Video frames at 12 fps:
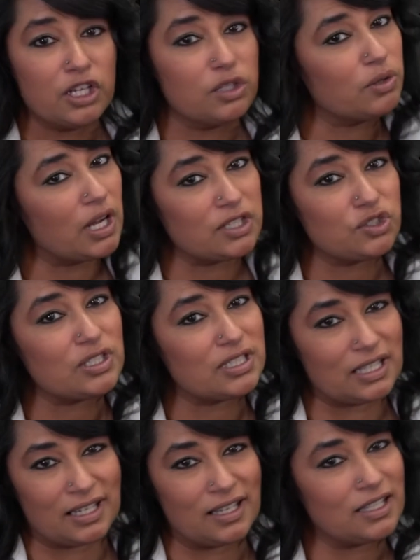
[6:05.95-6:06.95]
You guys just
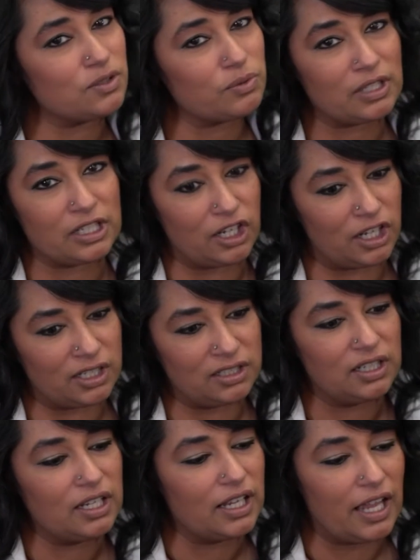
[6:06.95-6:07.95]
see it. It's really
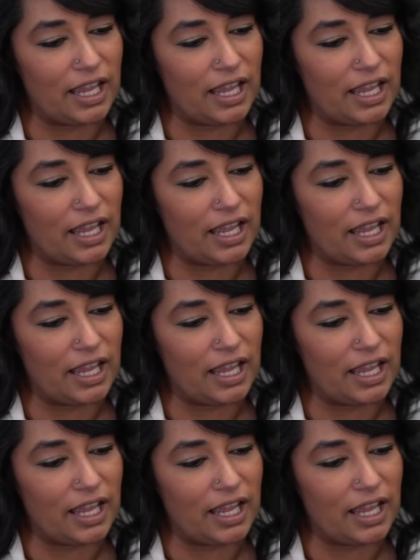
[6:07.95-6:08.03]
good.